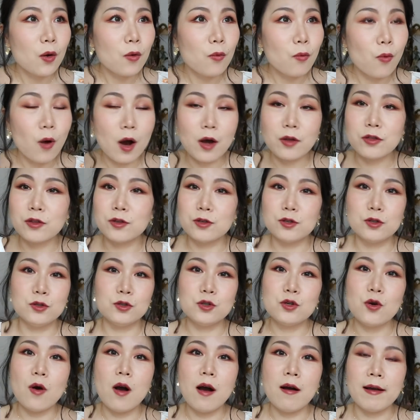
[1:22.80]
worth to
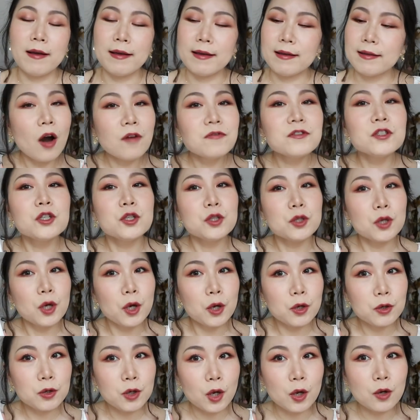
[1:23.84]
try. After
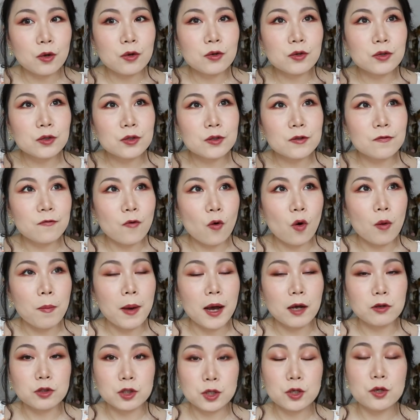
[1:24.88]
you use for
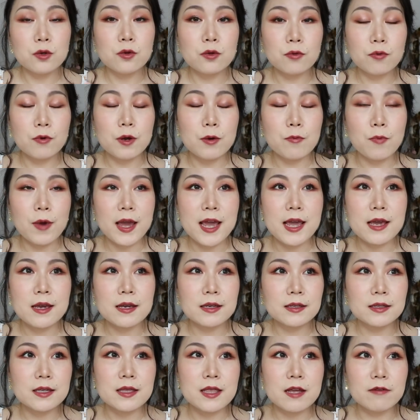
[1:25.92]
about 2-3
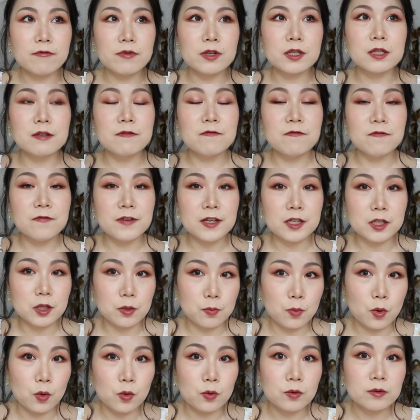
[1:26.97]
weeks, there is a
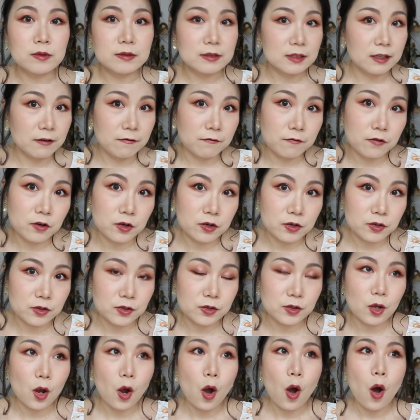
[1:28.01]
visible
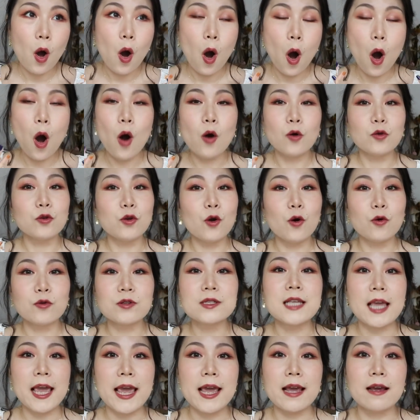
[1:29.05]
difference on your
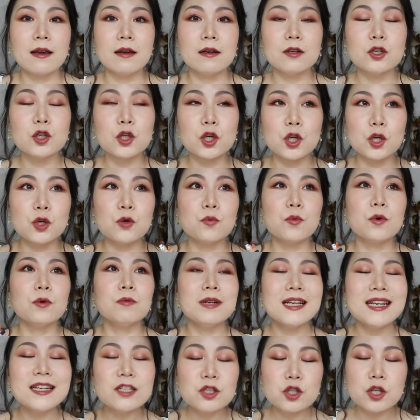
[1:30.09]
skin. You will
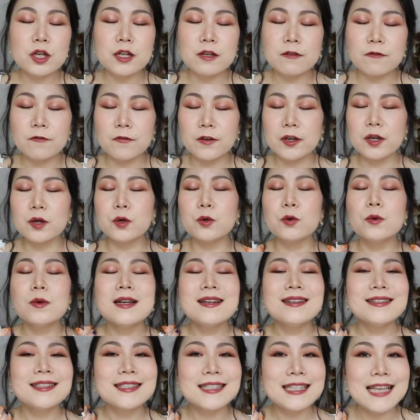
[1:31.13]
literally feel
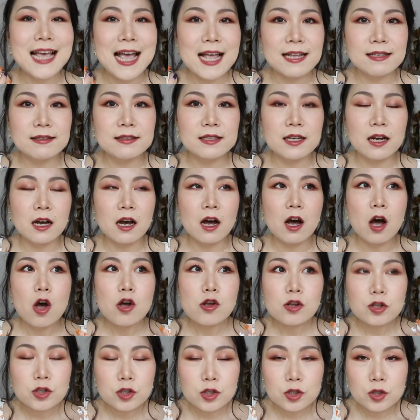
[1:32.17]
tender,
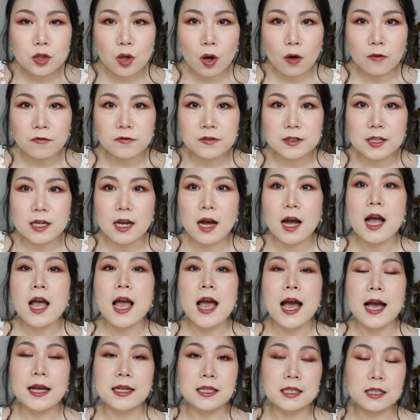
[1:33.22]
softer,
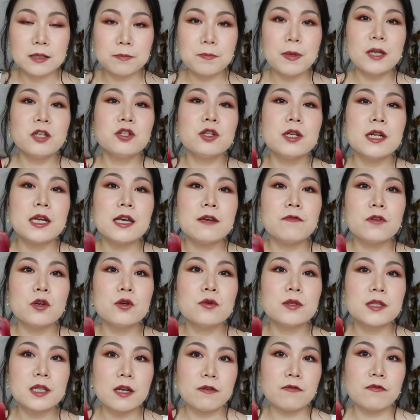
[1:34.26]
and especially if you're
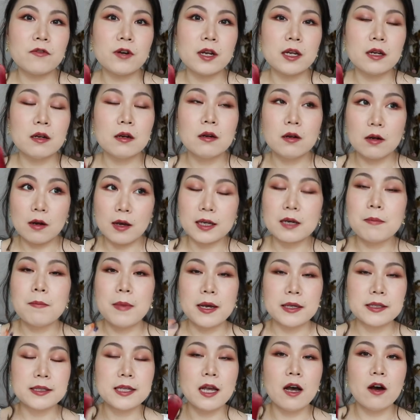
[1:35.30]
suffering like
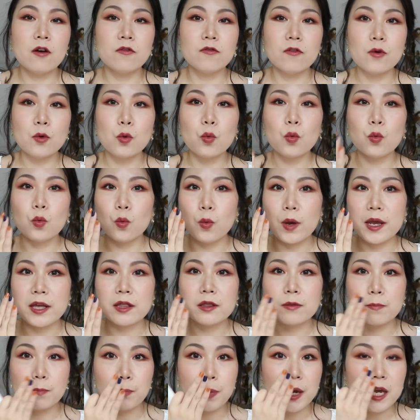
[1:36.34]
myself with
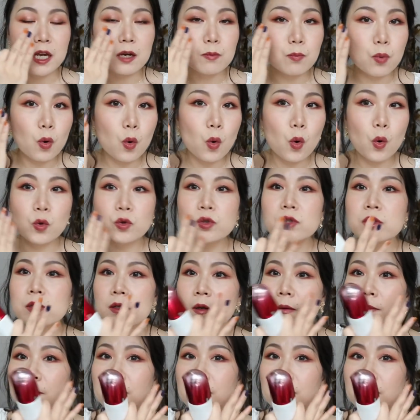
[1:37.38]
big pores,